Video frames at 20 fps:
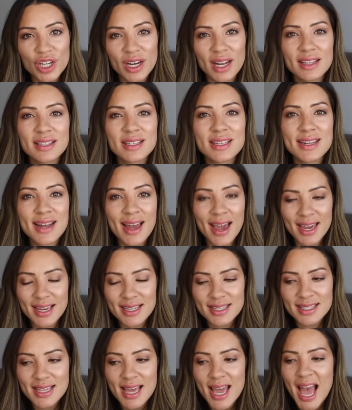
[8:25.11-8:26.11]
It's
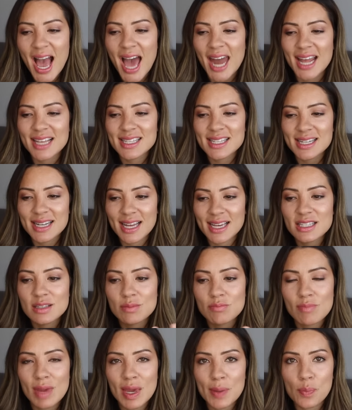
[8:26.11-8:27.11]
nice and has a nice
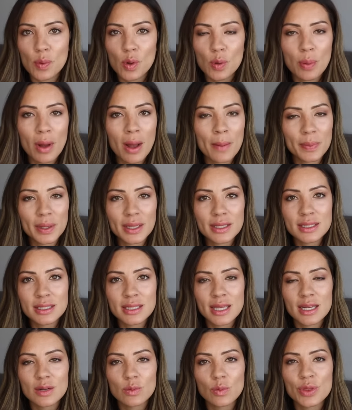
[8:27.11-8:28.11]
maple pumpkin
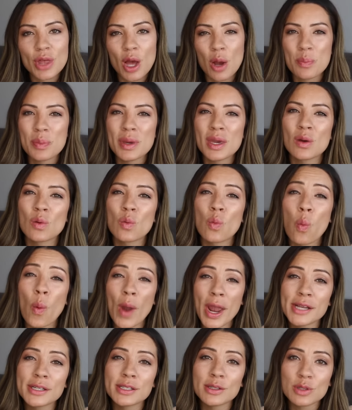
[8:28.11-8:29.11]
scent without being
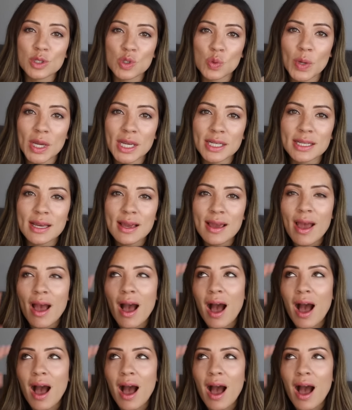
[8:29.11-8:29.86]
way too sweet.